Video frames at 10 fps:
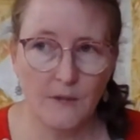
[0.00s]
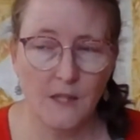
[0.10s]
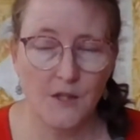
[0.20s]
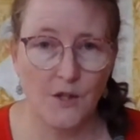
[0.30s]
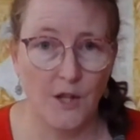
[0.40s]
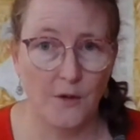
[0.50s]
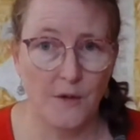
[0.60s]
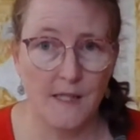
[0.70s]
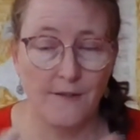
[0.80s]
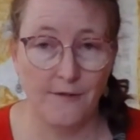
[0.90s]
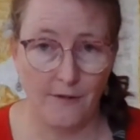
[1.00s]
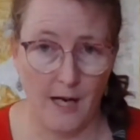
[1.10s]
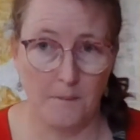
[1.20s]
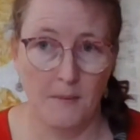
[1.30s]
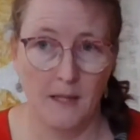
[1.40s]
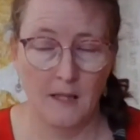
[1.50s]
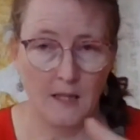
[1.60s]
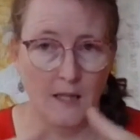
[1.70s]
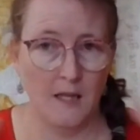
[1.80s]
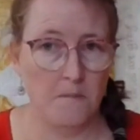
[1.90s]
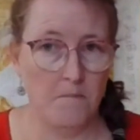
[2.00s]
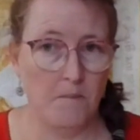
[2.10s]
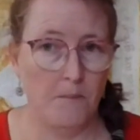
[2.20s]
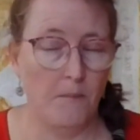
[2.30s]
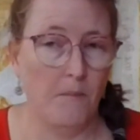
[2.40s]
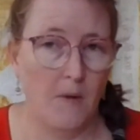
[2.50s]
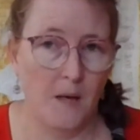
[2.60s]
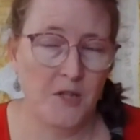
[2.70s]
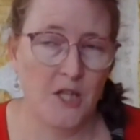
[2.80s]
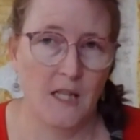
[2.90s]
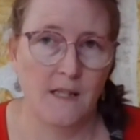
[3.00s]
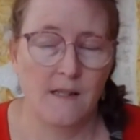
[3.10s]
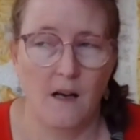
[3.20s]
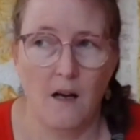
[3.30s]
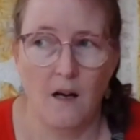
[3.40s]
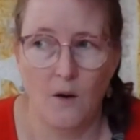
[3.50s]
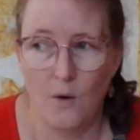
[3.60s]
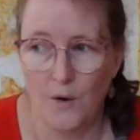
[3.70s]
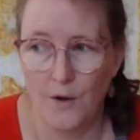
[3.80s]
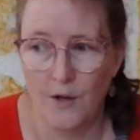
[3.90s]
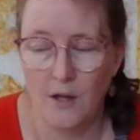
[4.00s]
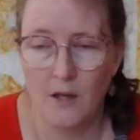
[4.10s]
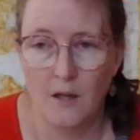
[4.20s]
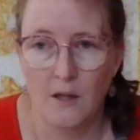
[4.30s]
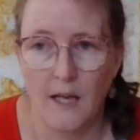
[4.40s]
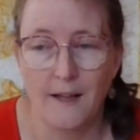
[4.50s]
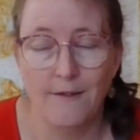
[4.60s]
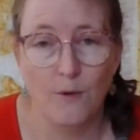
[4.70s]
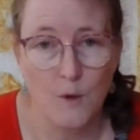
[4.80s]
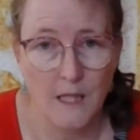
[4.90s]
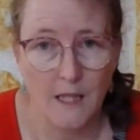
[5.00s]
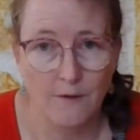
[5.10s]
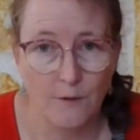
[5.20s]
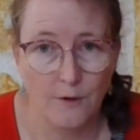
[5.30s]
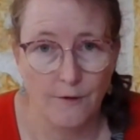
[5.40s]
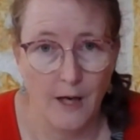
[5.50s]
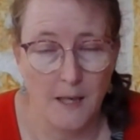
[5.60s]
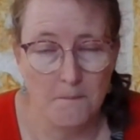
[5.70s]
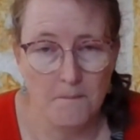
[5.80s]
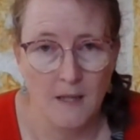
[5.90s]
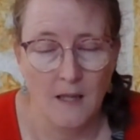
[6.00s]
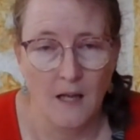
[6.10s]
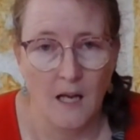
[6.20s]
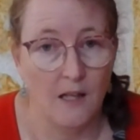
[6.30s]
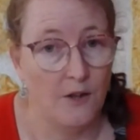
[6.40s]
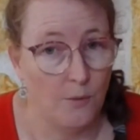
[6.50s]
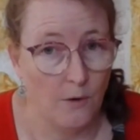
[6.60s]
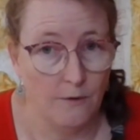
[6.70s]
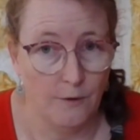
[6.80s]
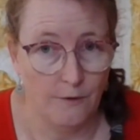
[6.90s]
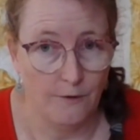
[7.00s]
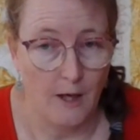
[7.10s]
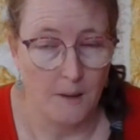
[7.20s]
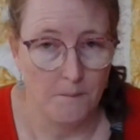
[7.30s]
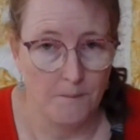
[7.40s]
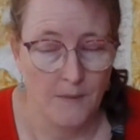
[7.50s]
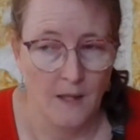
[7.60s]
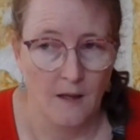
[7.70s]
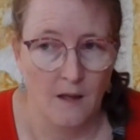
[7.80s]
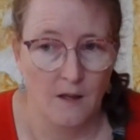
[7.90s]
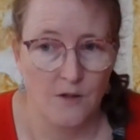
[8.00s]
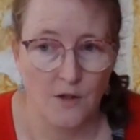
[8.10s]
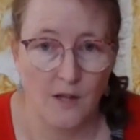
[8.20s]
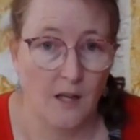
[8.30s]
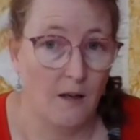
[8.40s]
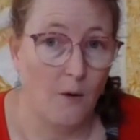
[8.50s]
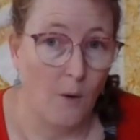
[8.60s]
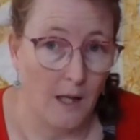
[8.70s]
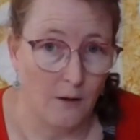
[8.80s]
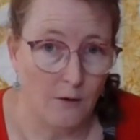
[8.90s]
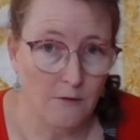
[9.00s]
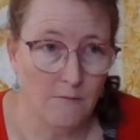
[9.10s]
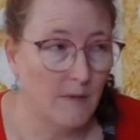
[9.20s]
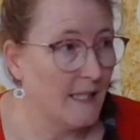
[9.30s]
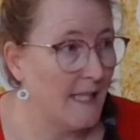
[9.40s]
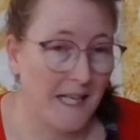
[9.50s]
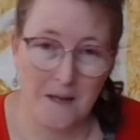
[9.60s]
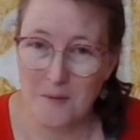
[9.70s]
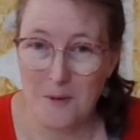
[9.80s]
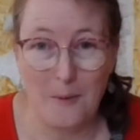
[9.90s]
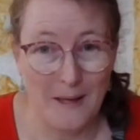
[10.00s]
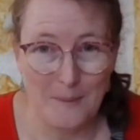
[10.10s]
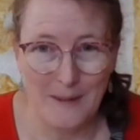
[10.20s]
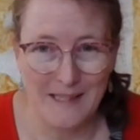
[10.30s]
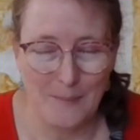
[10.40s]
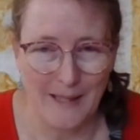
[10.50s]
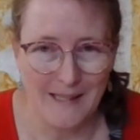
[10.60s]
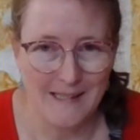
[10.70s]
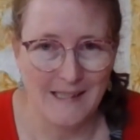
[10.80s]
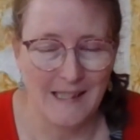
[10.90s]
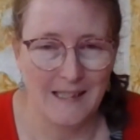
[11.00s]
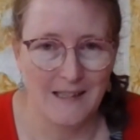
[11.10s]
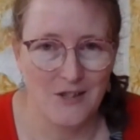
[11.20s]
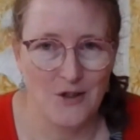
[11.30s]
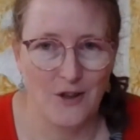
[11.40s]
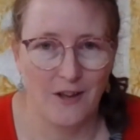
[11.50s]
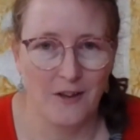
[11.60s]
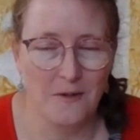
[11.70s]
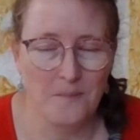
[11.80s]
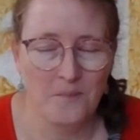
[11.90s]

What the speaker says: So there is the frame. My machines are on a 14-foot frame and a 12-foot frame. So they're quite long. They take up quite a bit of space in the studio.